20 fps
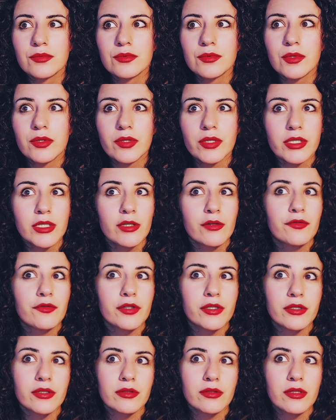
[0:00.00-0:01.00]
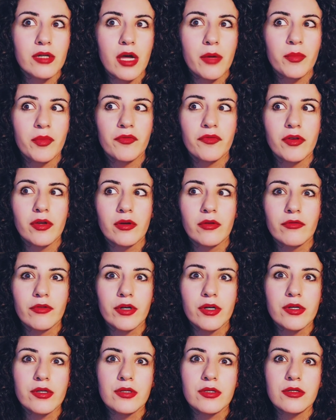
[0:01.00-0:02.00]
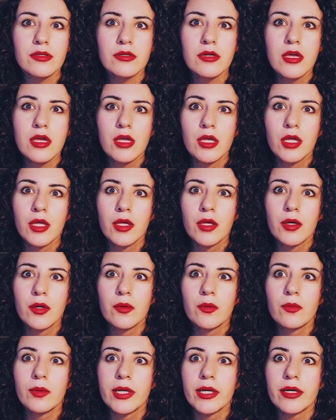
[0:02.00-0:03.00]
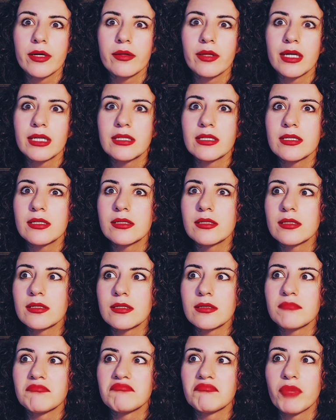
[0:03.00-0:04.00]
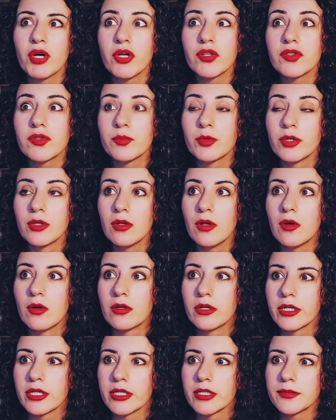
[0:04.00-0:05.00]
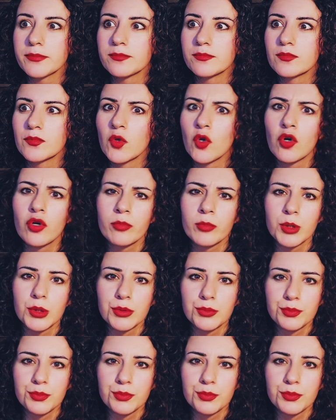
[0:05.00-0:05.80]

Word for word: or a different type of universe where that is possible or normal,